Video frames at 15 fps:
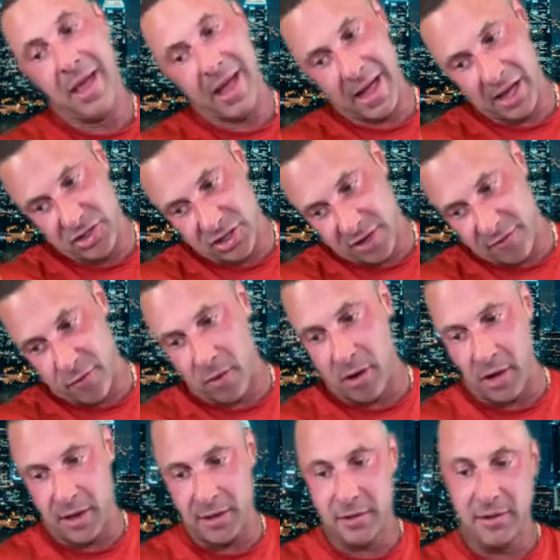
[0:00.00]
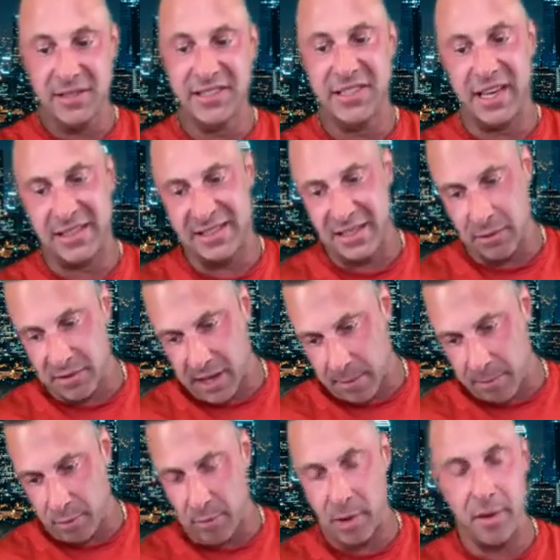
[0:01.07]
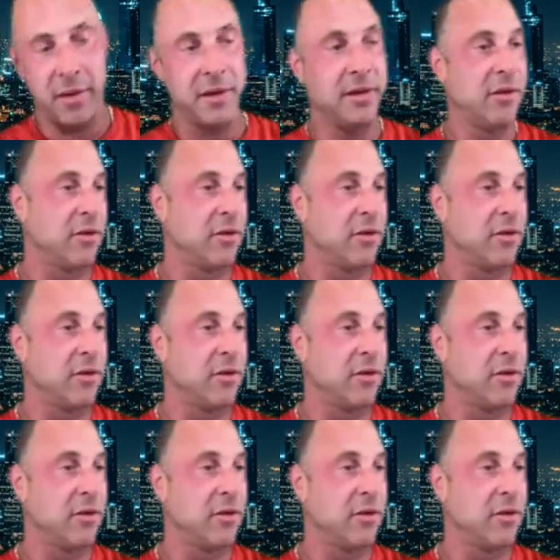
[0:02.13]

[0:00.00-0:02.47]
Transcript: IGF-1, CJC with iPamorelin.